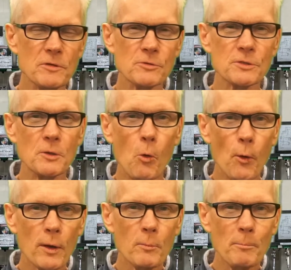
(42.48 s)
used an
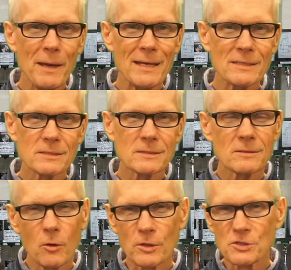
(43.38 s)
oil-based
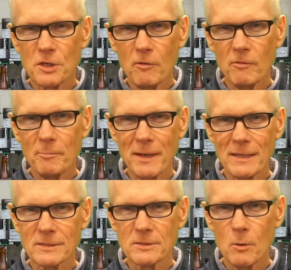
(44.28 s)
or
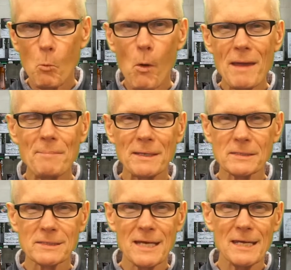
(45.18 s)
solvent-based wiping
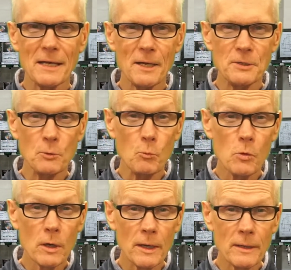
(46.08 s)
stain on your
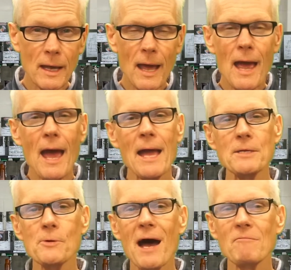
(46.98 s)
wood and
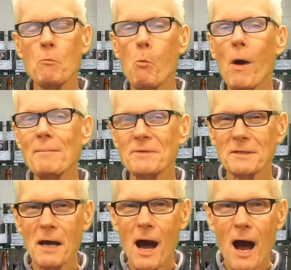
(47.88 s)
you haven't wiped
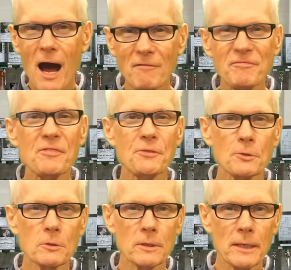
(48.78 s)
it off
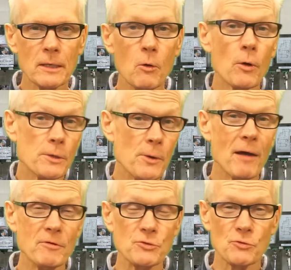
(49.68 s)
thoroughly, or you
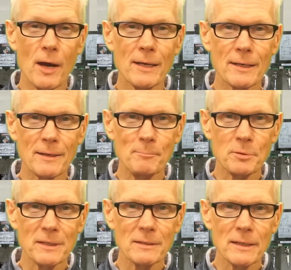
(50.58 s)
haven't dried it
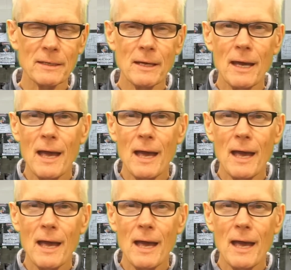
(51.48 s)
completely,